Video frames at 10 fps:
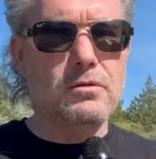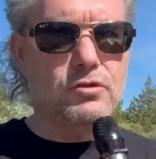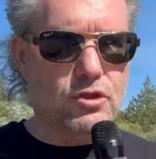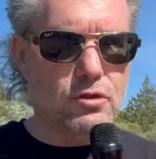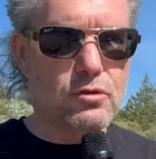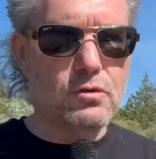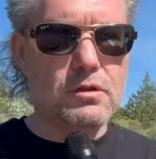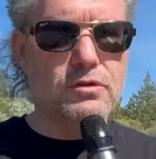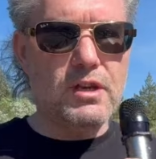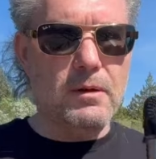
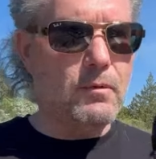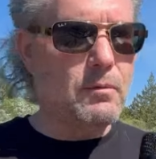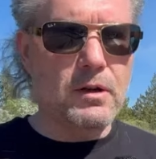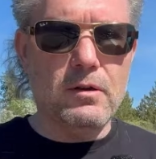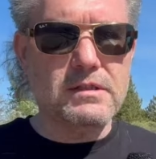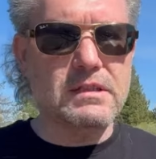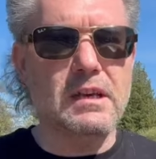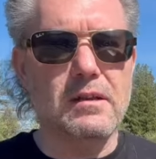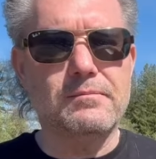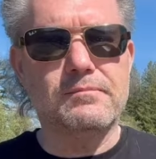Jude, James? We, we don't see
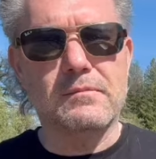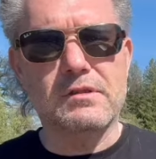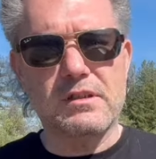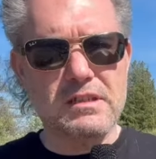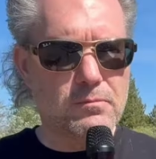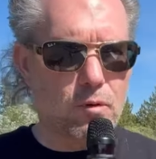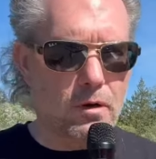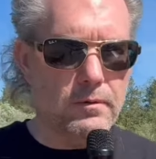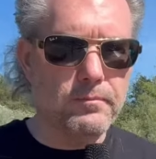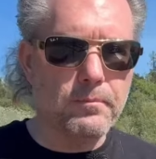it. So this is
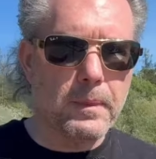important.